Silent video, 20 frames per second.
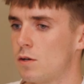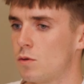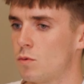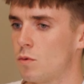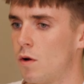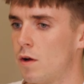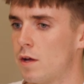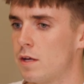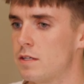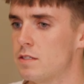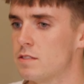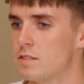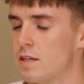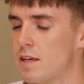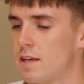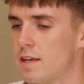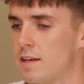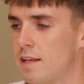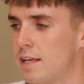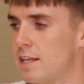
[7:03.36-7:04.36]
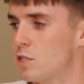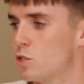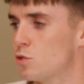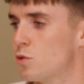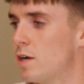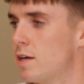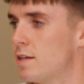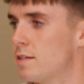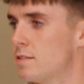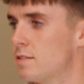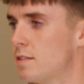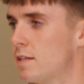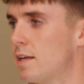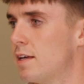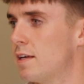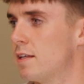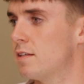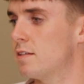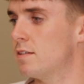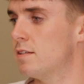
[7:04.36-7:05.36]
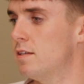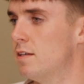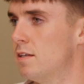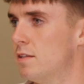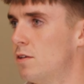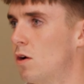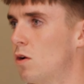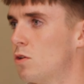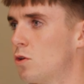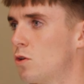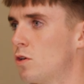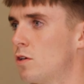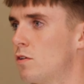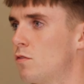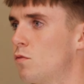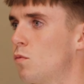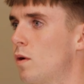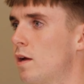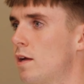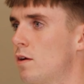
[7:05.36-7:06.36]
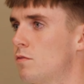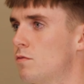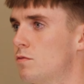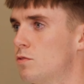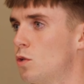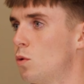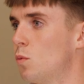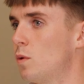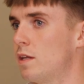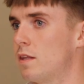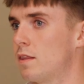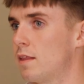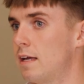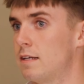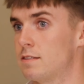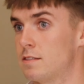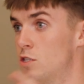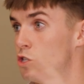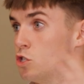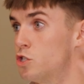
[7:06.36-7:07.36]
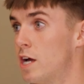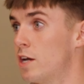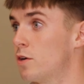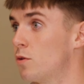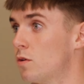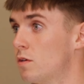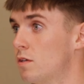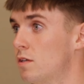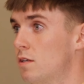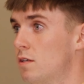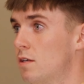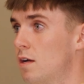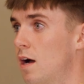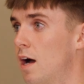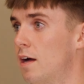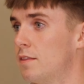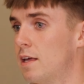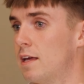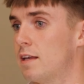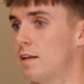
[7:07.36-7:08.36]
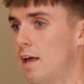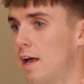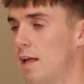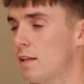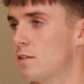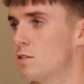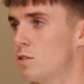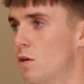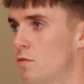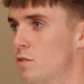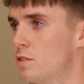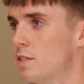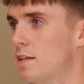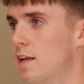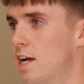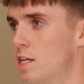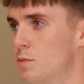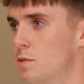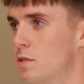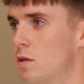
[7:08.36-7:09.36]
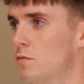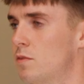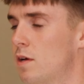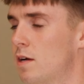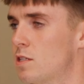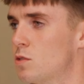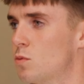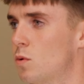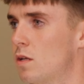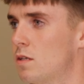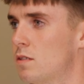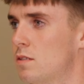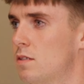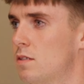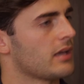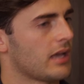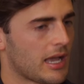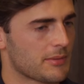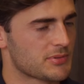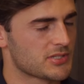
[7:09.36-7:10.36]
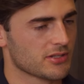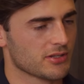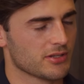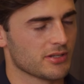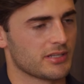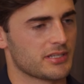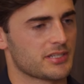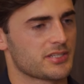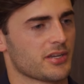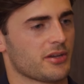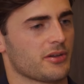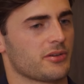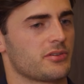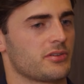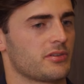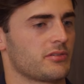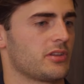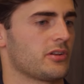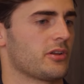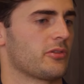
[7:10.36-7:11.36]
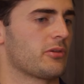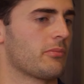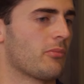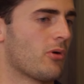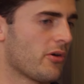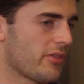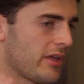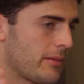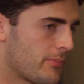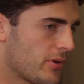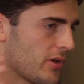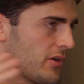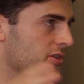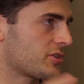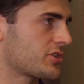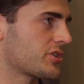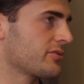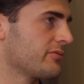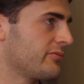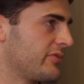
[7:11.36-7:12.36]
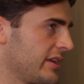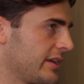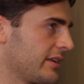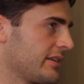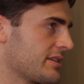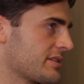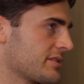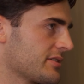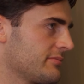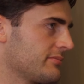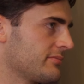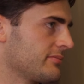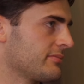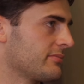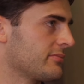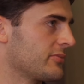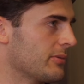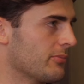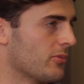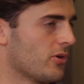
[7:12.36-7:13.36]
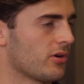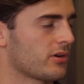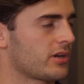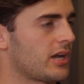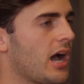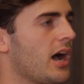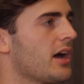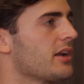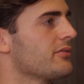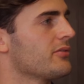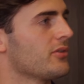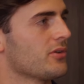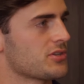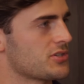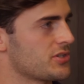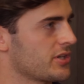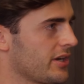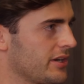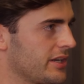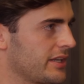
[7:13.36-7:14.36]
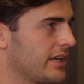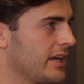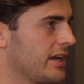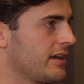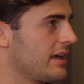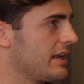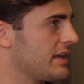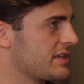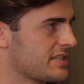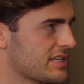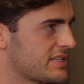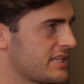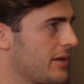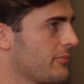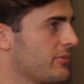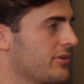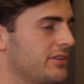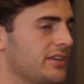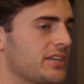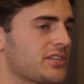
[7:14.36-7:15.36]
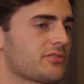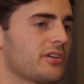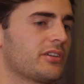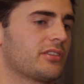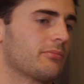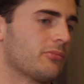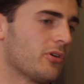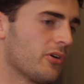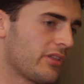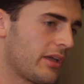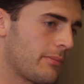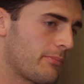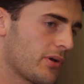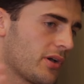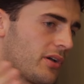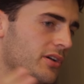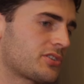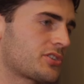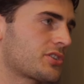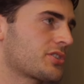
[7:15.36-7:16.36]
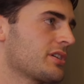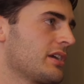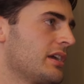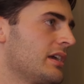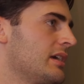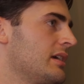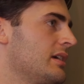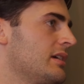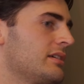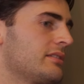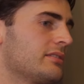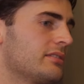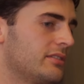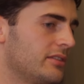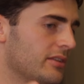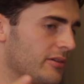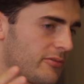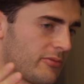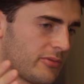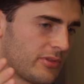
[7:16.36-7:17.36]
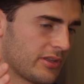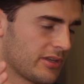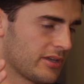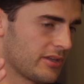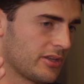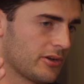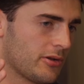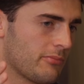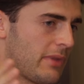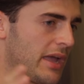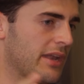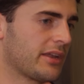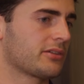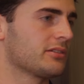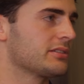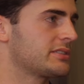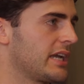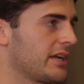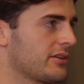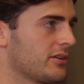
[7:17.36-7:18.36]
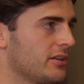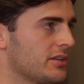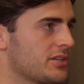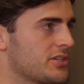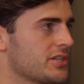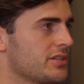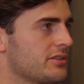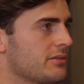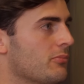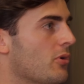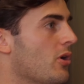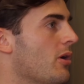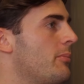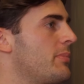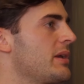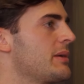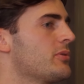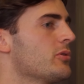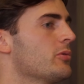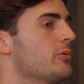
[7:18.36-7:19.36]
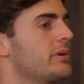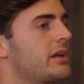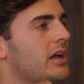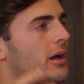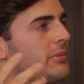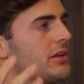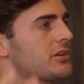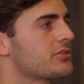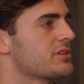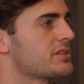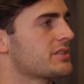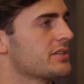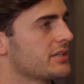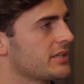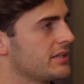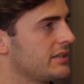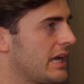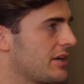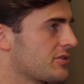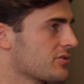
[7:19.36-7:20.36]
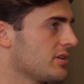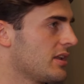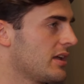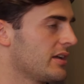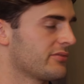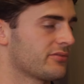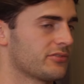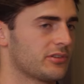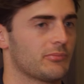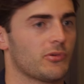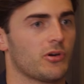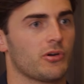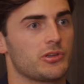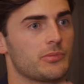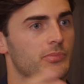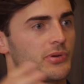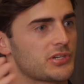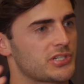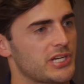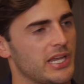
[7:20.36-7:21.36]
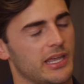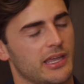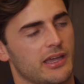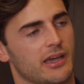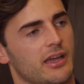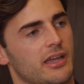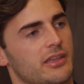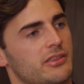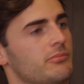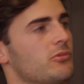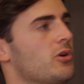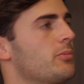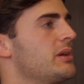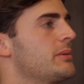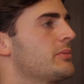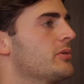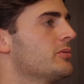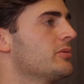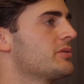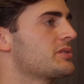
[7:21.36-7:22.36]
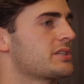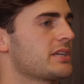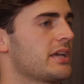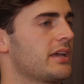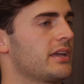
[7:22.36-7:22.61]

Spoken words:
a rise in interest in the alternative way of doing things in general? And then health is obviously an aspect of that as well. Absolutely. So, the more they push veganism, the more carnivores you're going to get. And it's the same with this, right? The more they push the medical technology, the more people will become interested in natural life. The more you push AI, the more people